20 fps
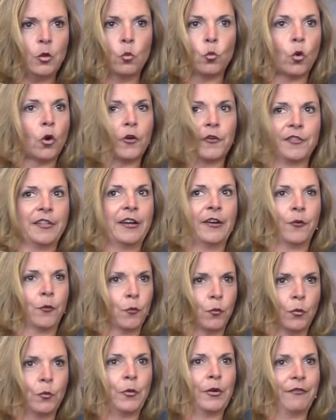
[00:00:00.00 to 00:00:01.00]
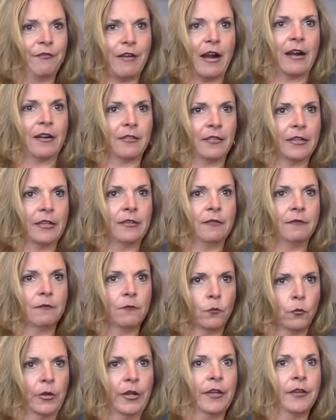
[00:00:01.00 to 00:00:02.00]
weren't there when we finally
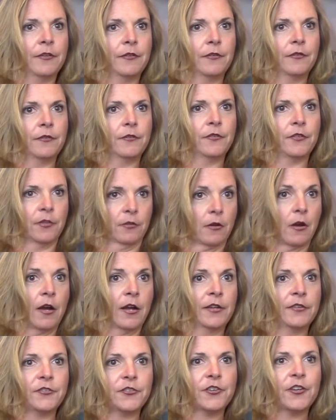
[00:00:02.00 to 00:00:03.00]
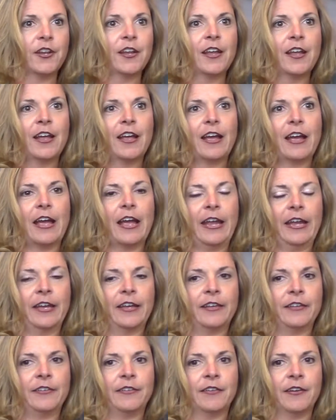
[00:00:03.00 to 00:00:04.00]
went to launch.
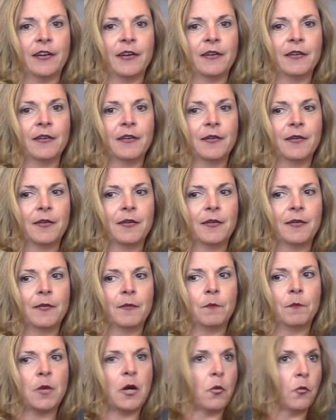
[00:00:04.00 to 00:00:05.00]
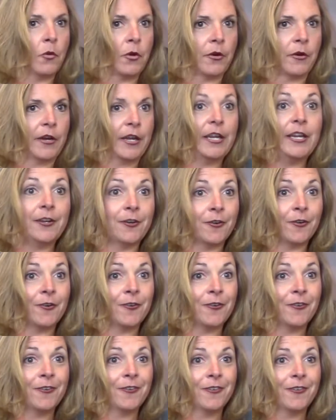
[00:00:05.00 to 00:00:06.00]
And but we're
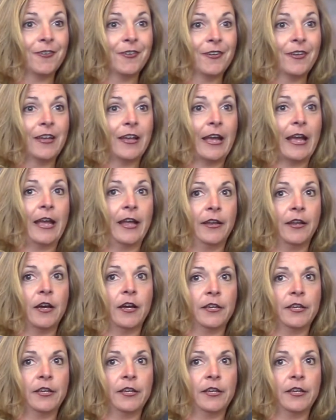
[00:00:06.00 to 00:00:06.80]
here. And